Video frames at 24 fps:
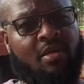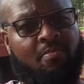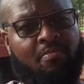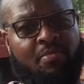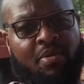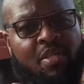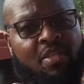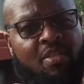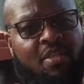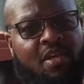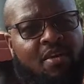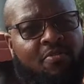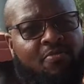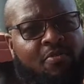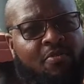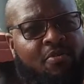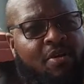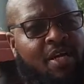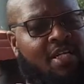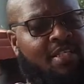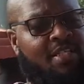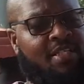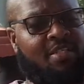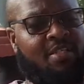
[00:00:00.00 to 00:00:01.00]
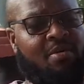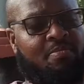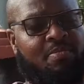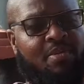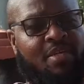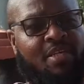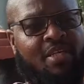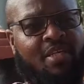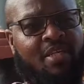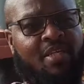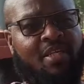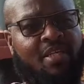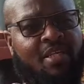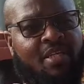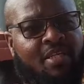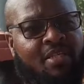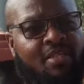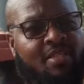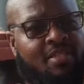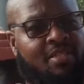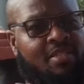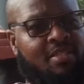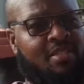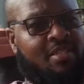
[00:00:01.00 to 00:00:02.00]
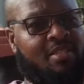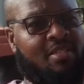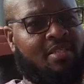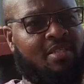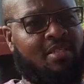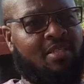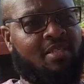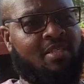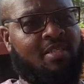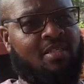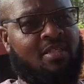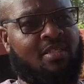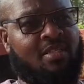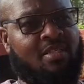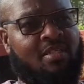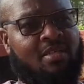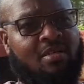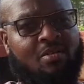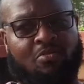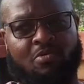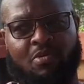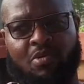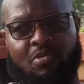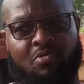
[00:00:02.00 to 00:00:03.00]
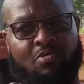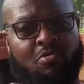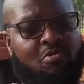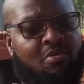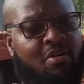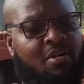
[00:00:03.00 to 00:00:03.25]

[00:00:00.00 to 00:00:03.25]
be there for us in the beginning when we